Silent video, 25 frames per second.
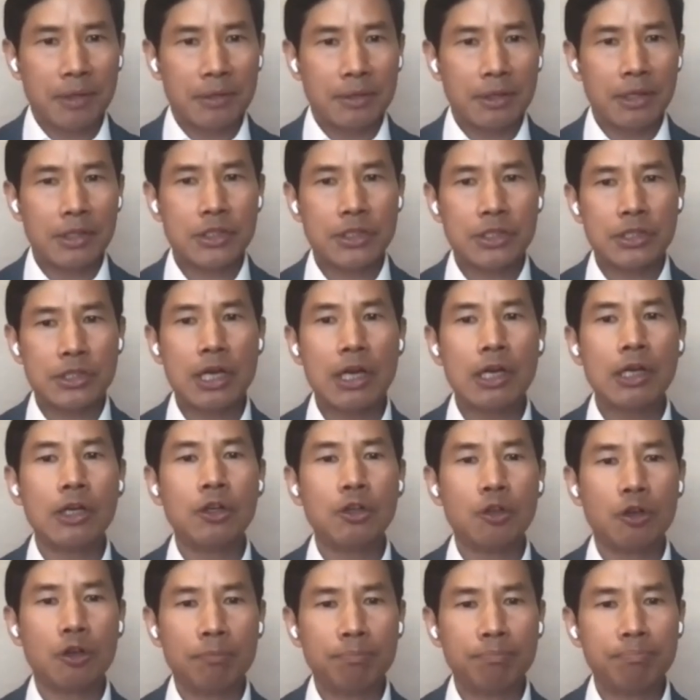the
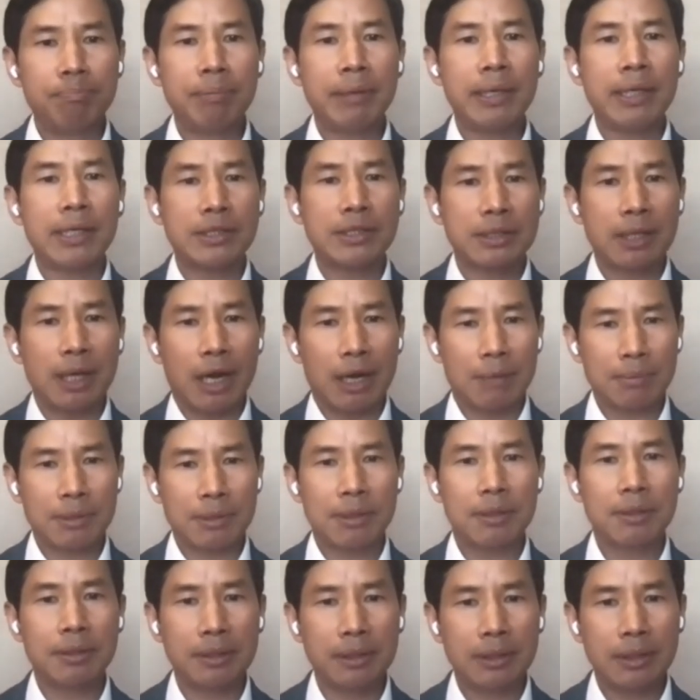single biggest
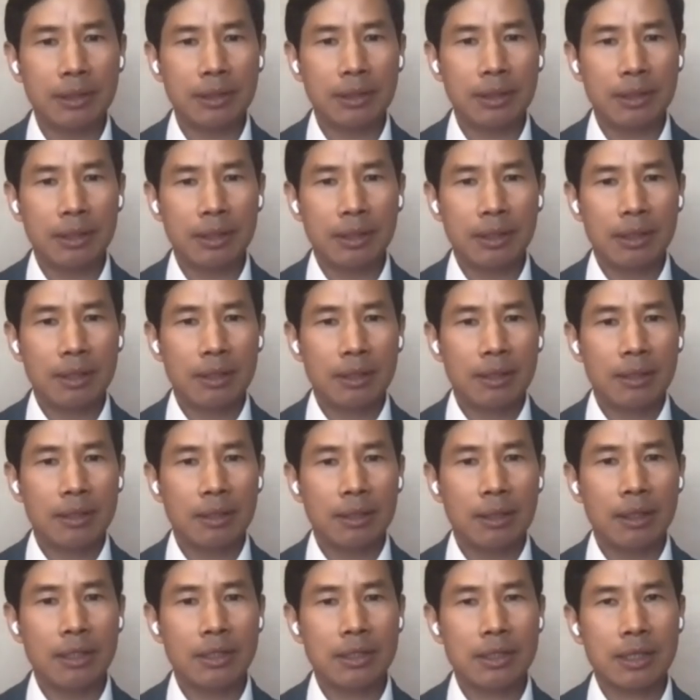opportunity
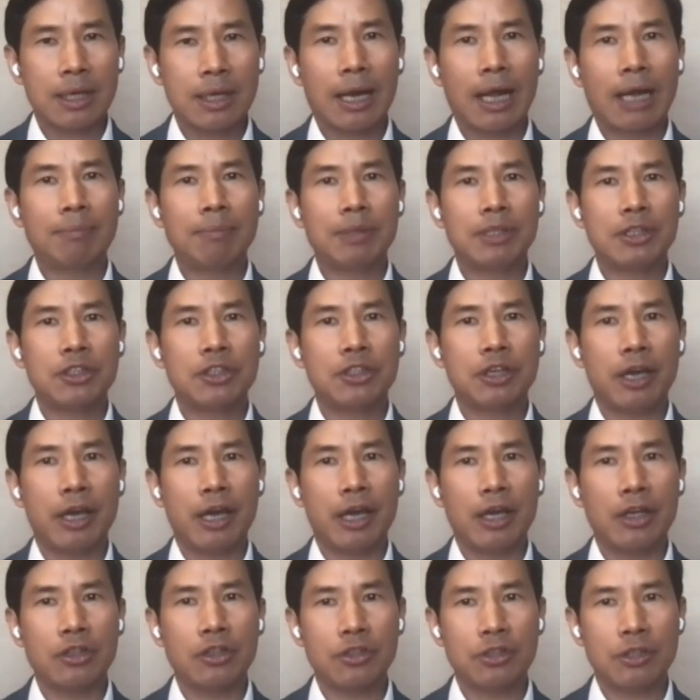is climate
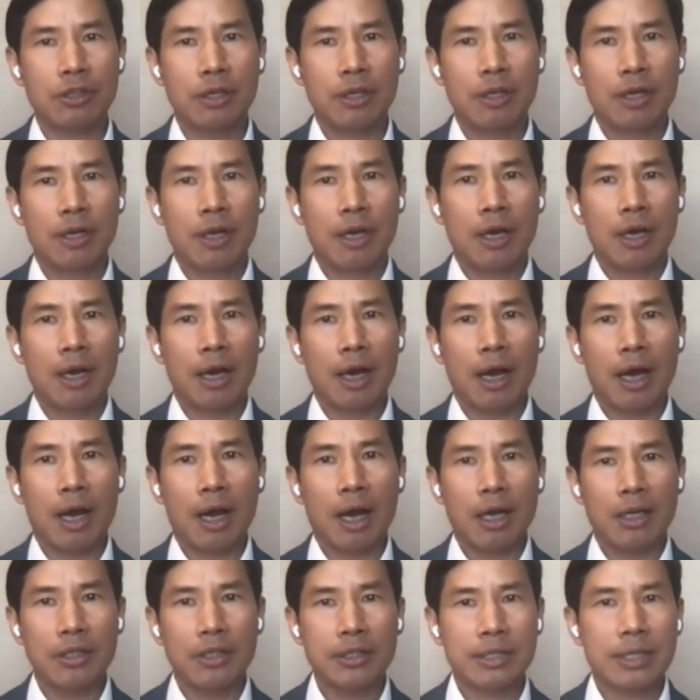change,
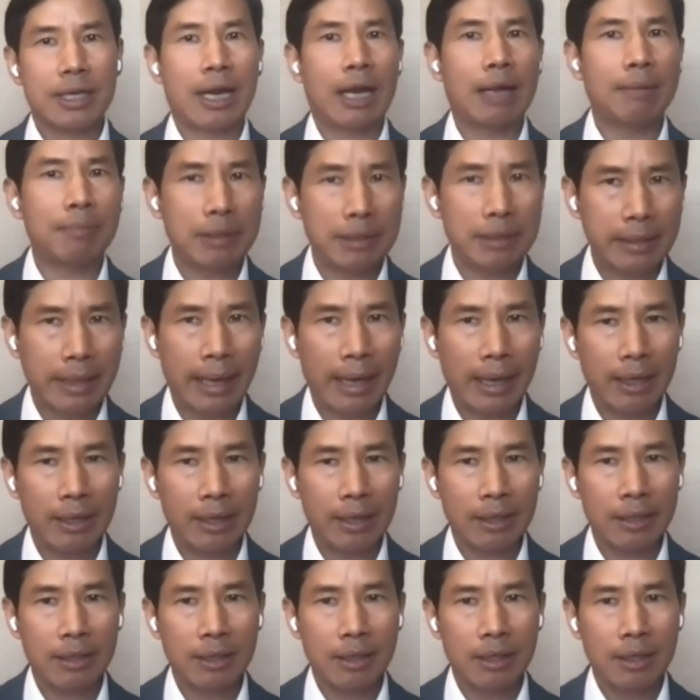is climate
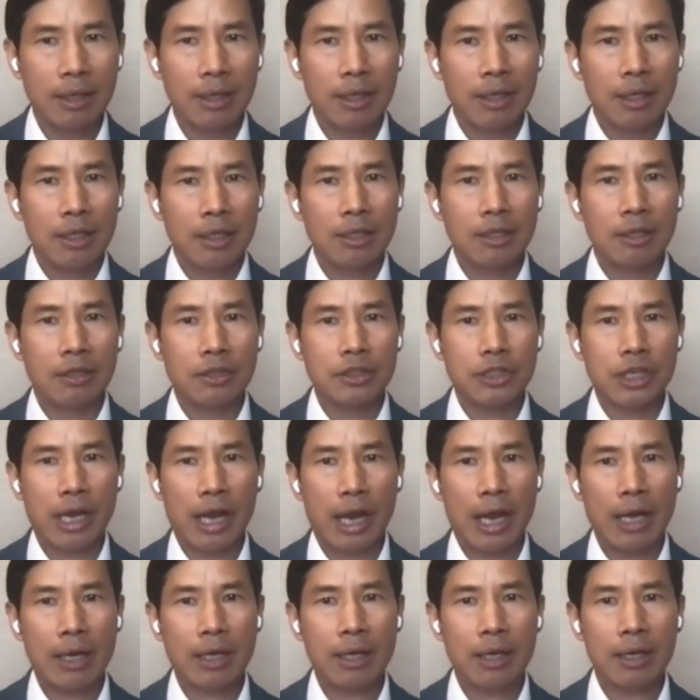tech. You know,
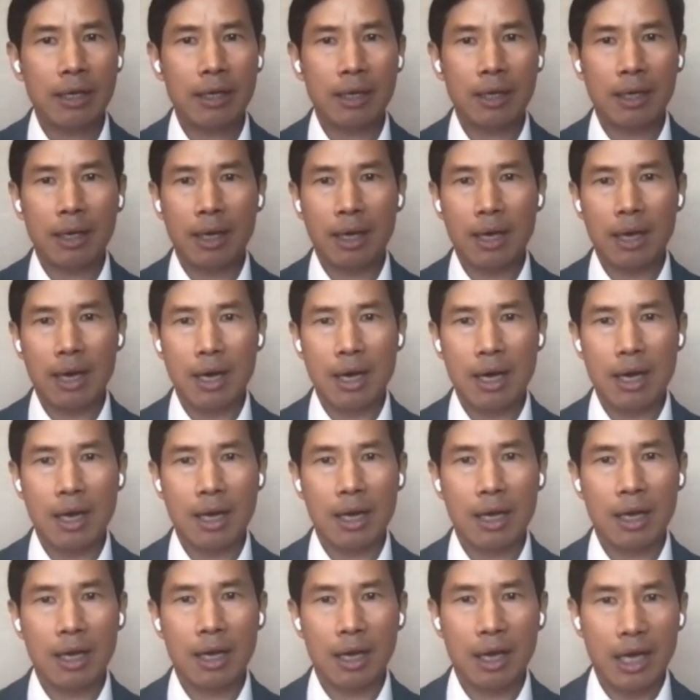China,
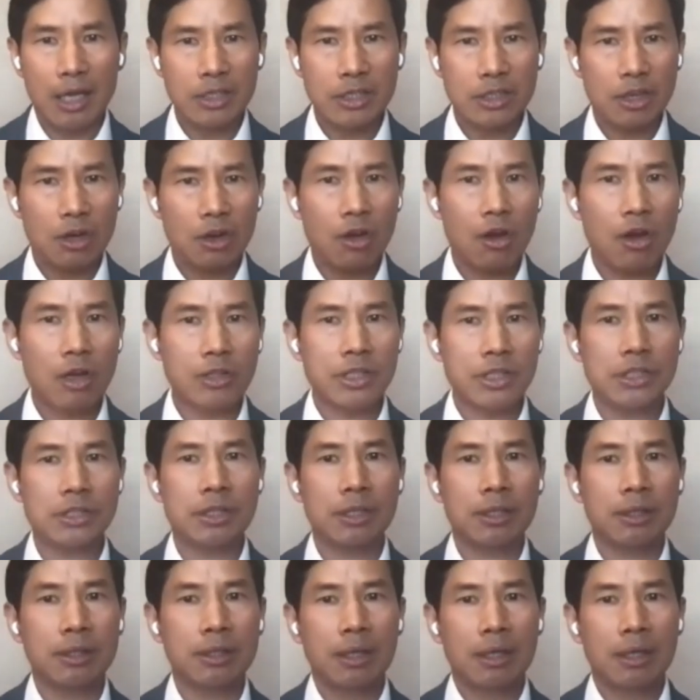as the largest